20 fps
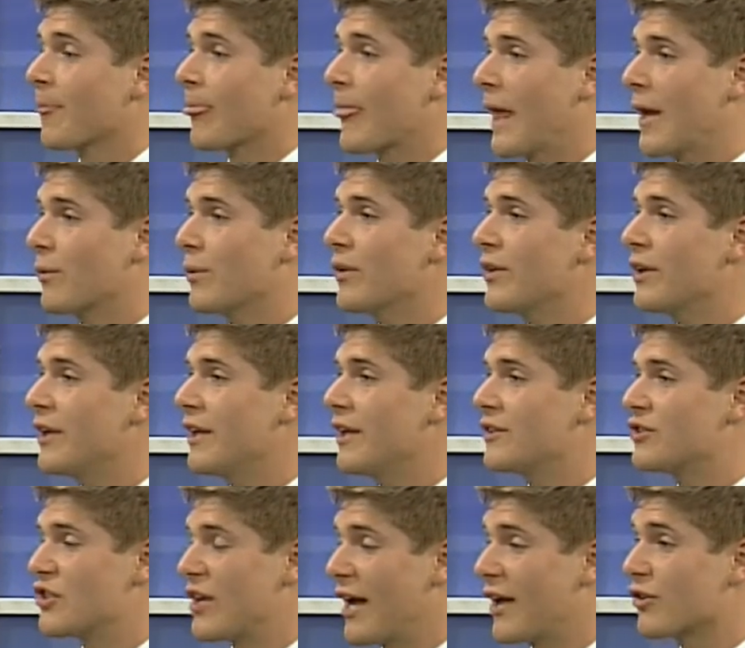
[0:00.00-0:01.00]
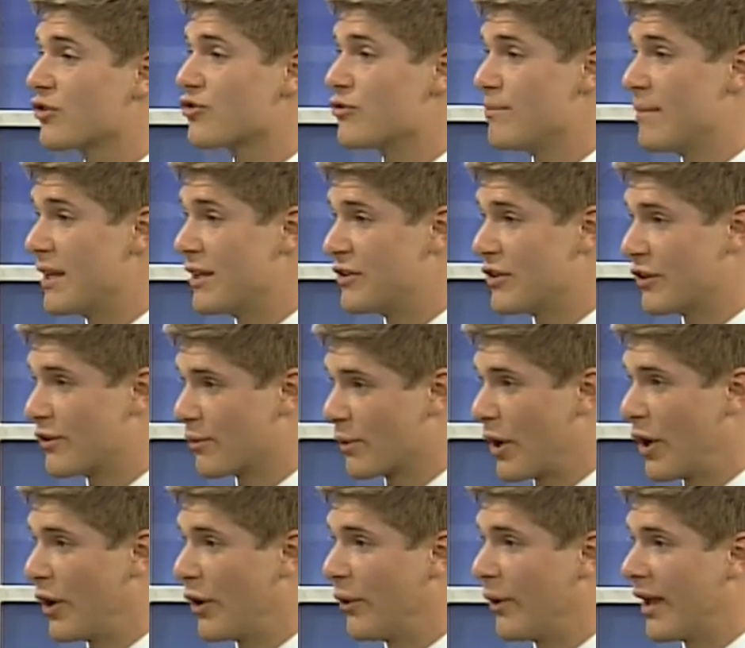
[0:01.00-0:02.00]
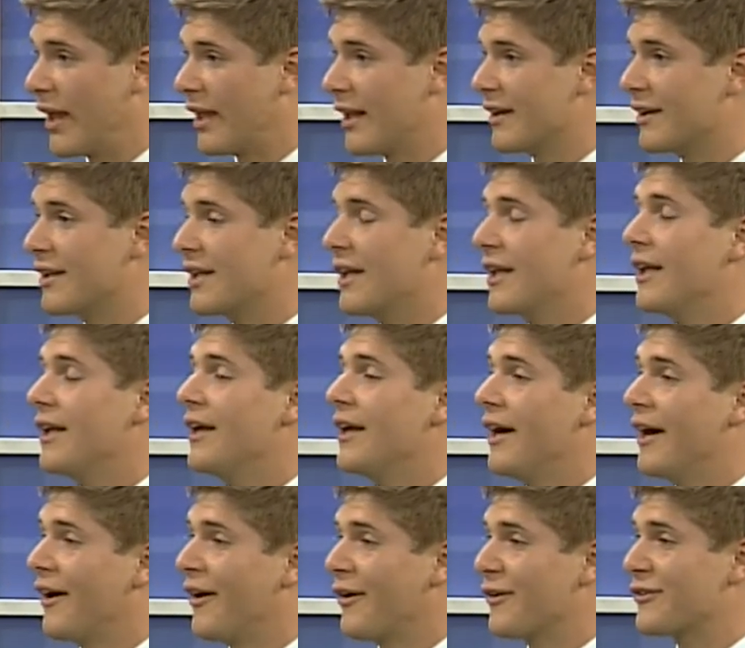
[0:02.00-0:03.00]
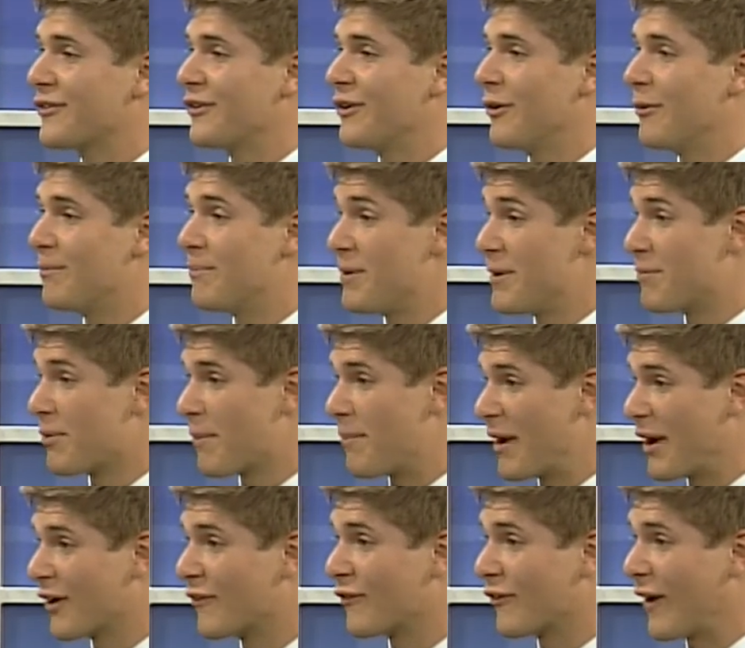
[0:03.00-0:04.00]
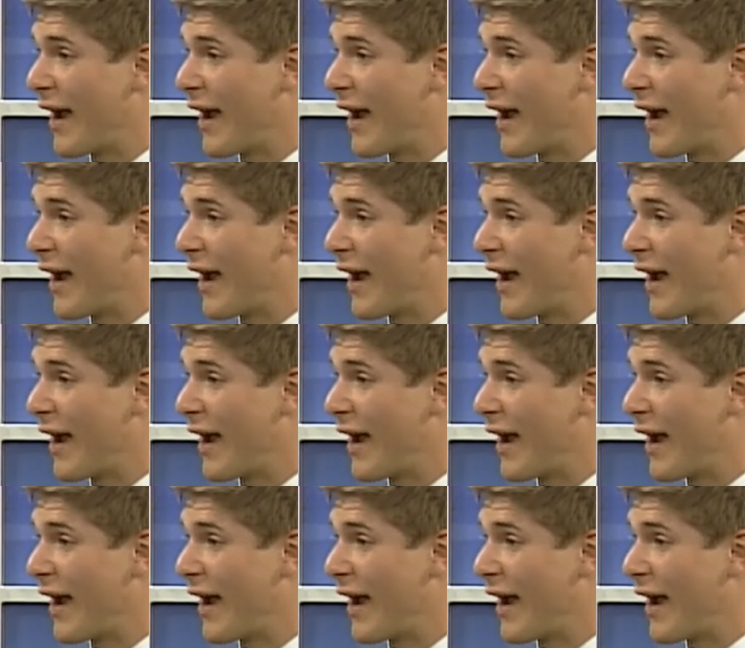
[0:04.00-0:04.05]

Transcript: it really challenged me to grow and also be prepared for